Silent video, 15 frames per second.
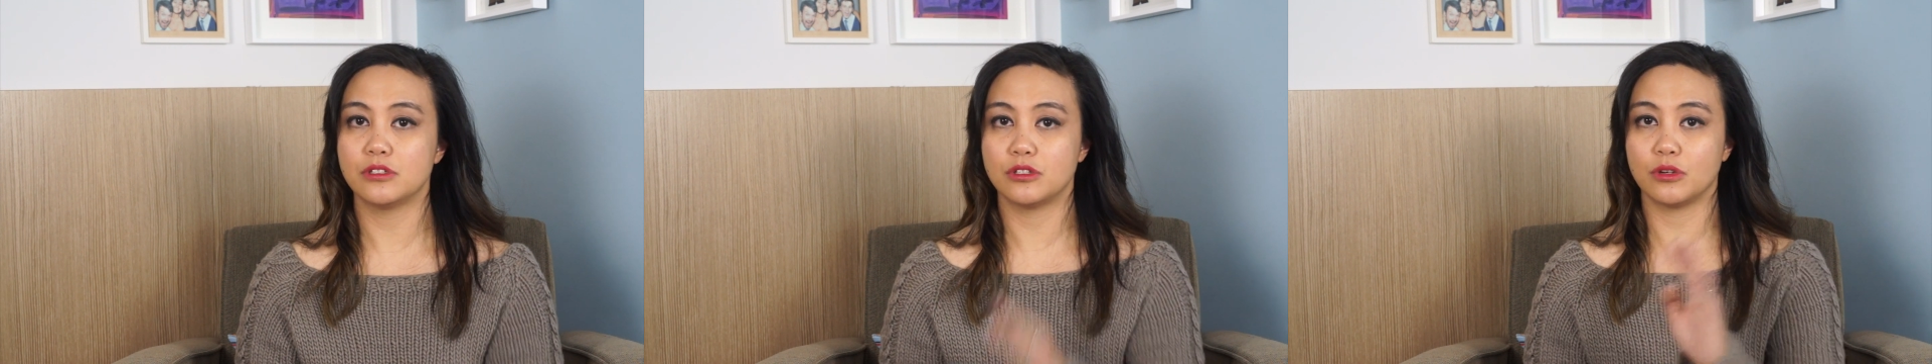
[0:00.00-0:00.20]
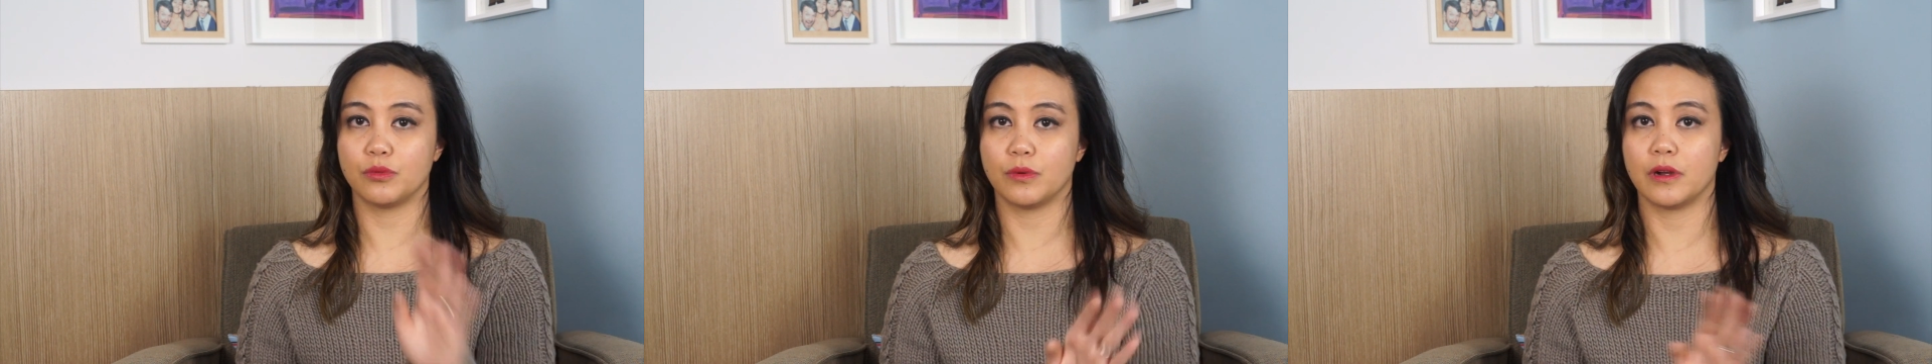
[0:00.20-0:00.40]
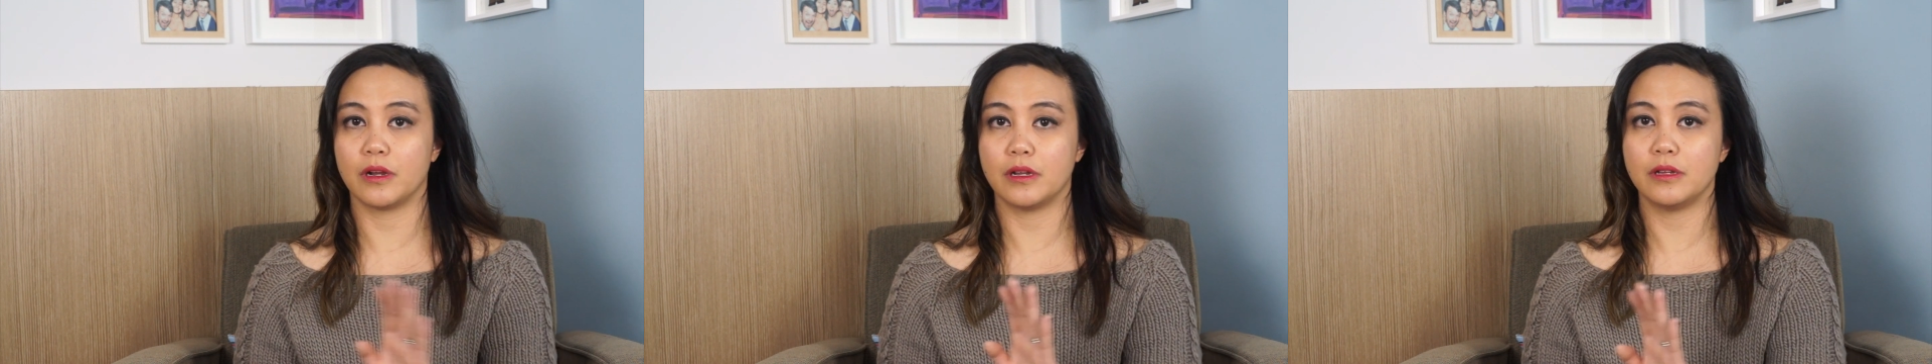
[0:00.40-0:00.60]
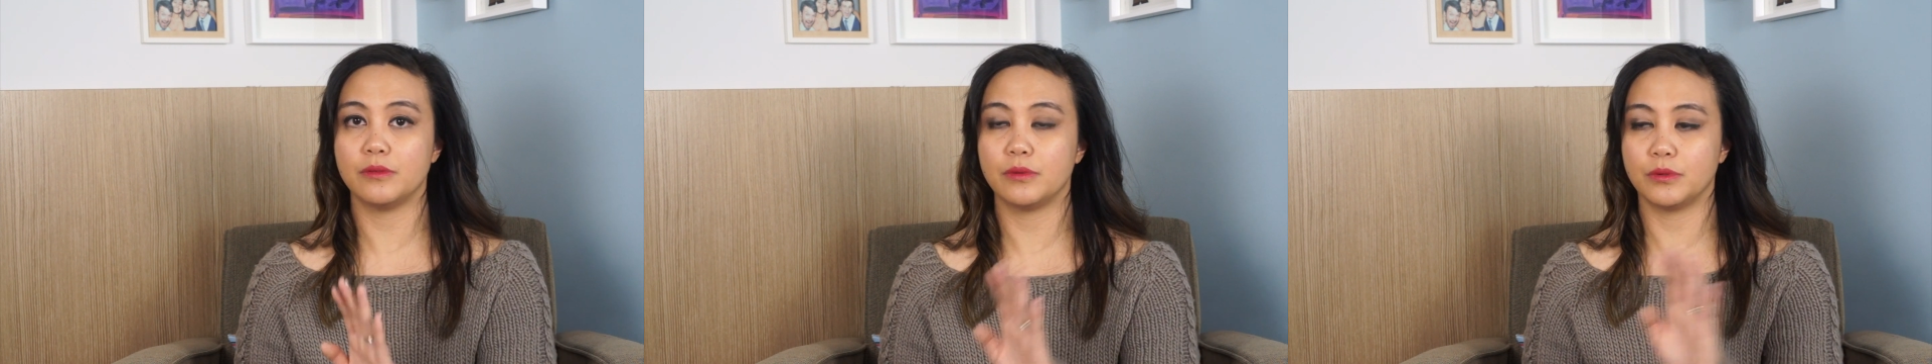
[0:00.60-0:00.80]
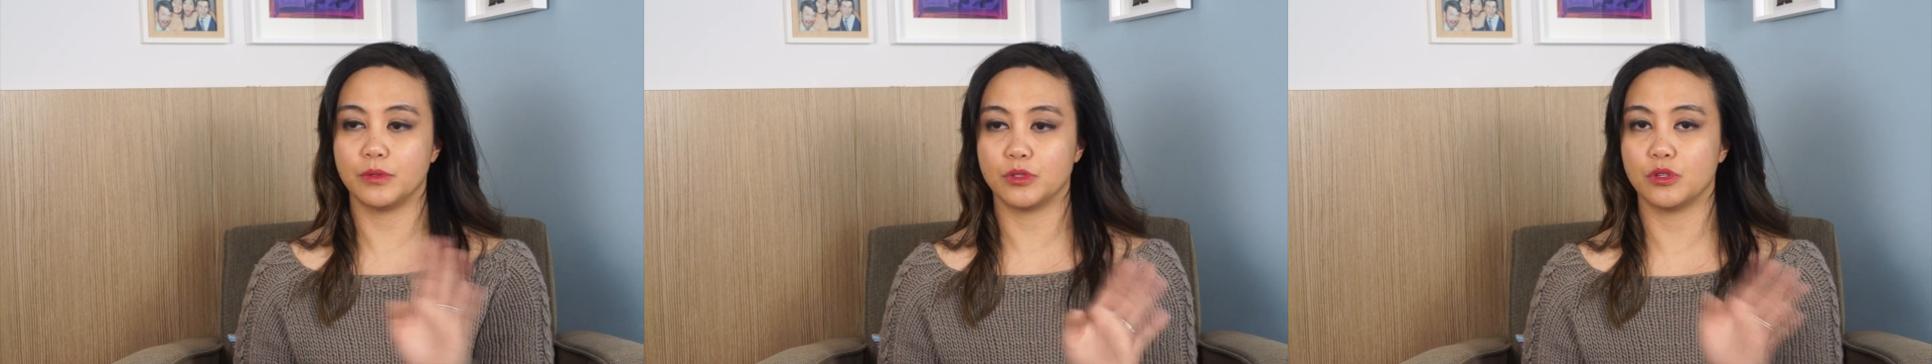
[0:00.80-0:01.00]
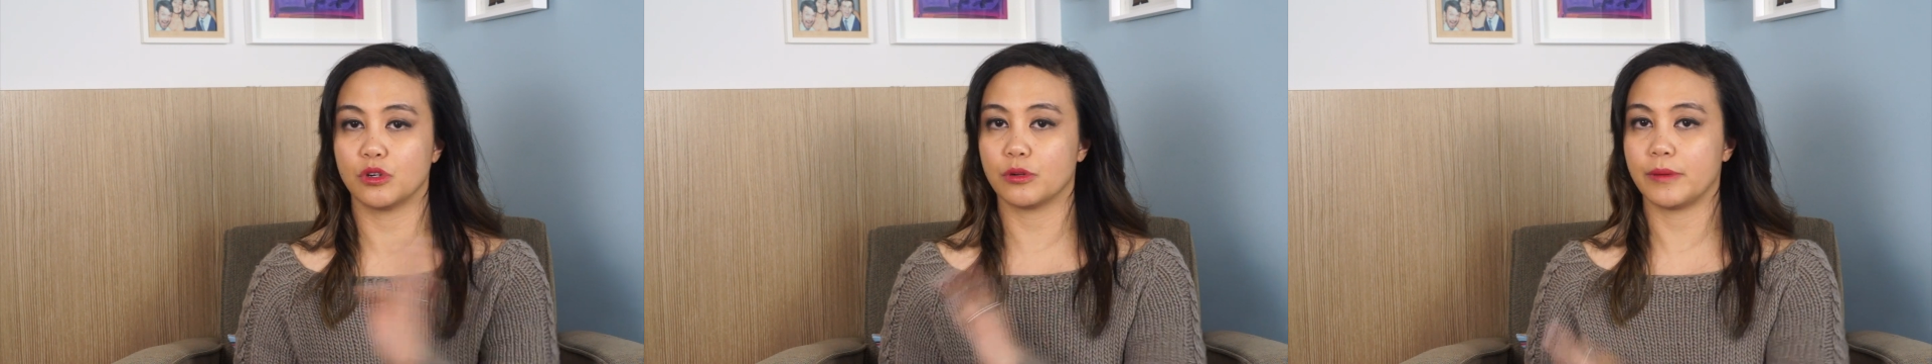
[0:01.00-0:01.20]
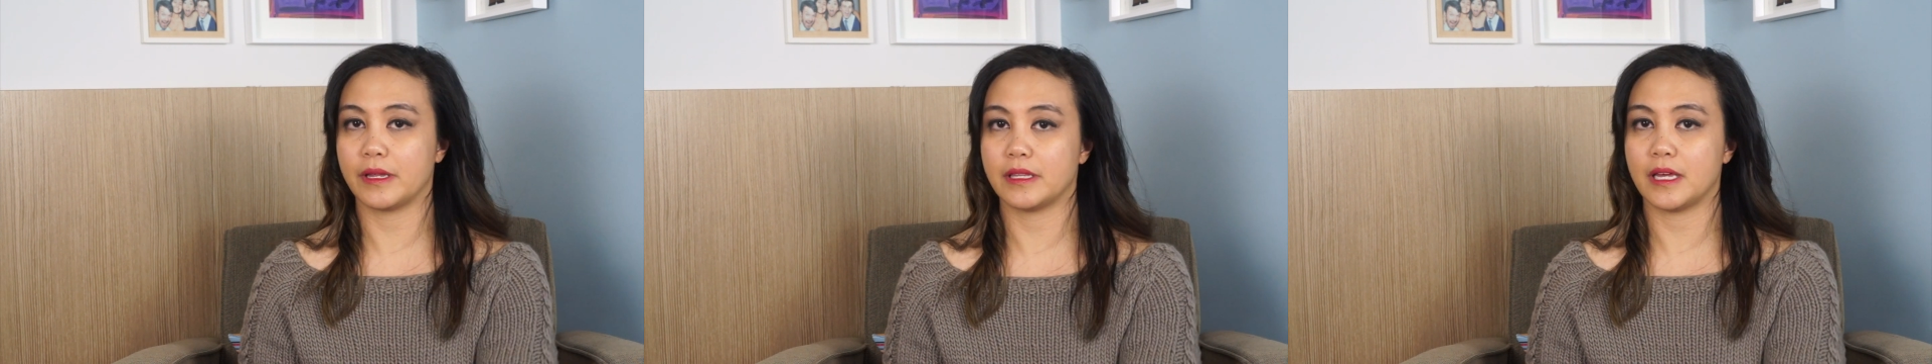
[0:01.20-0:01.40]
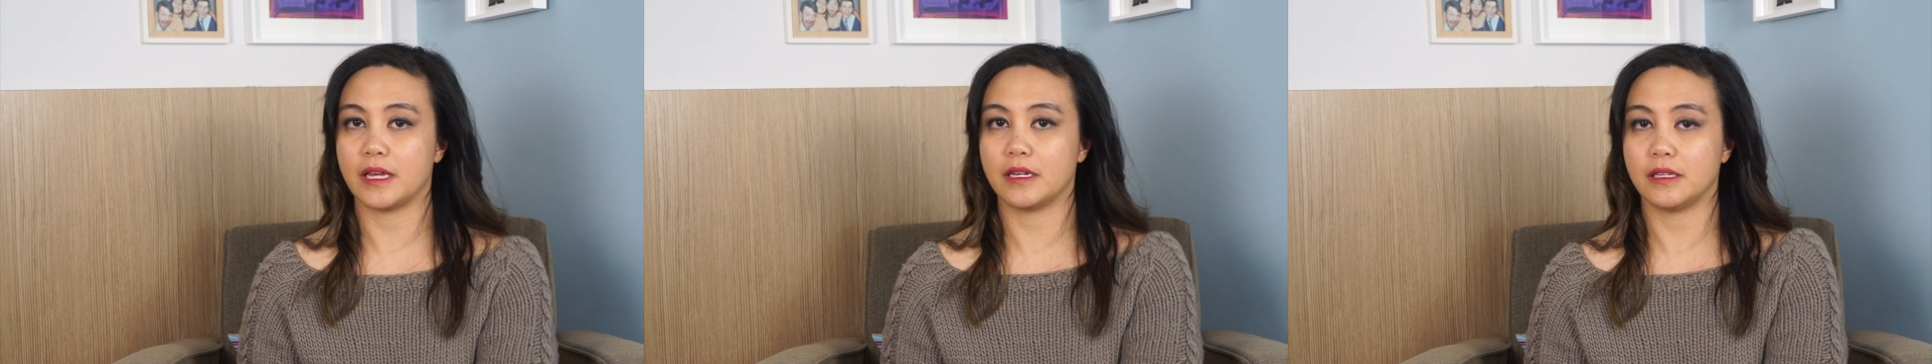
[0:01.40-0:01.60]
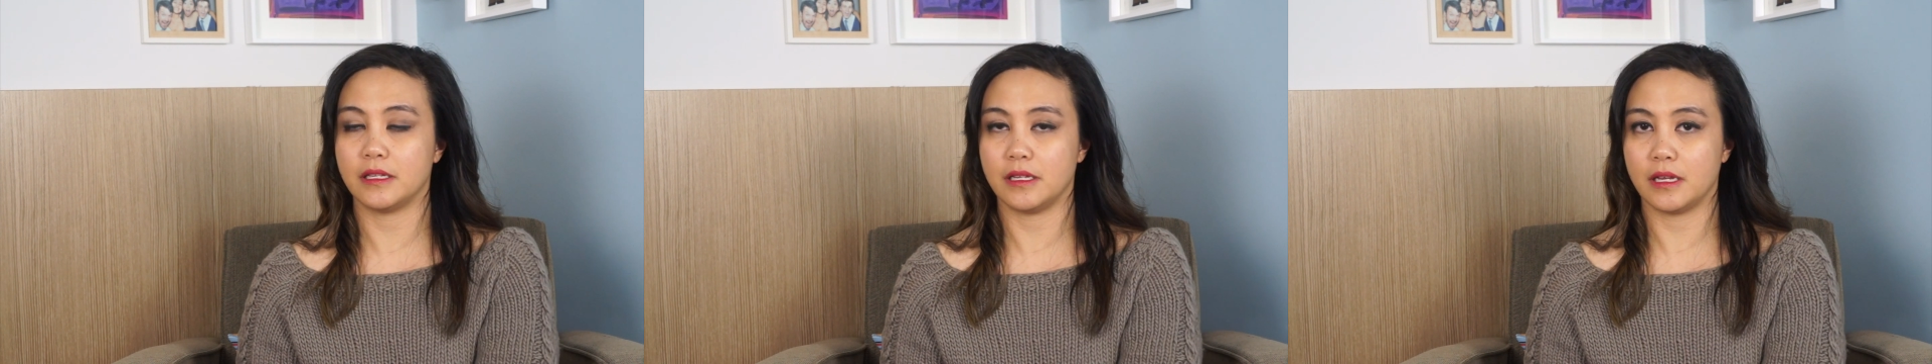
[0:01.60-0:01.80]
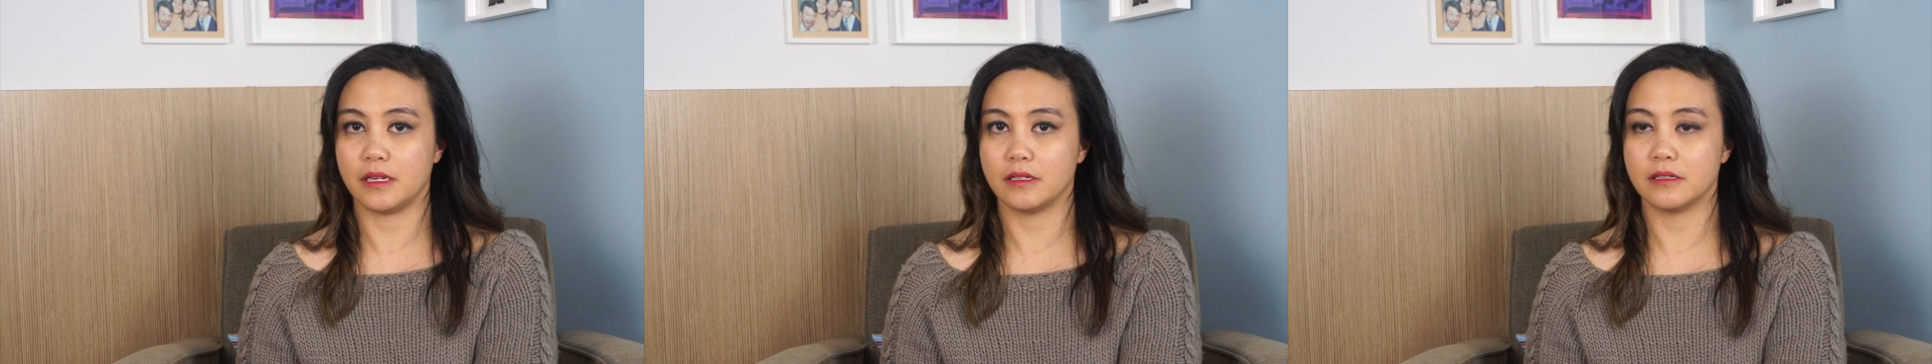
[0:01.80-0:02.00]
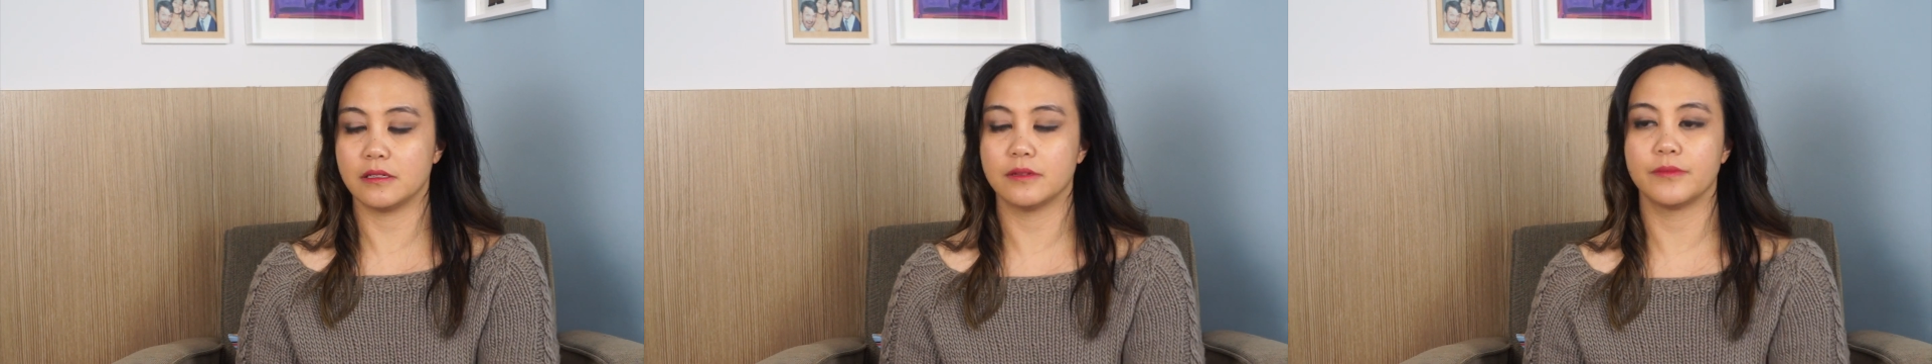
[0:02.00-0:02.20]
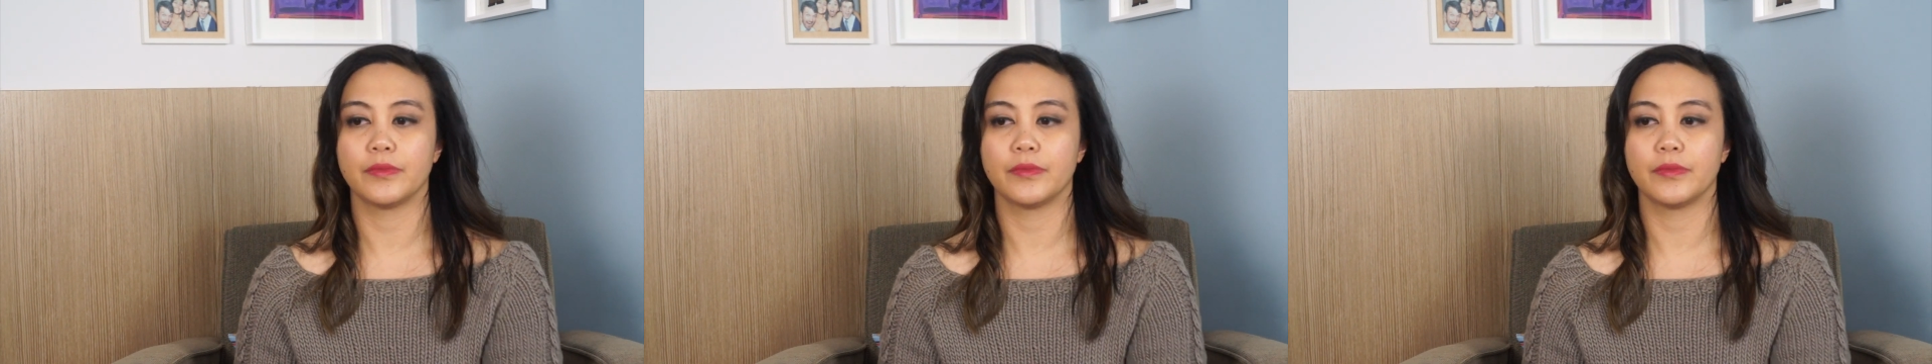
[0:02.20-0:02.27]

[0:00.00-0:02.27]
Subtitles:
don't worry, we will talk about that at the end.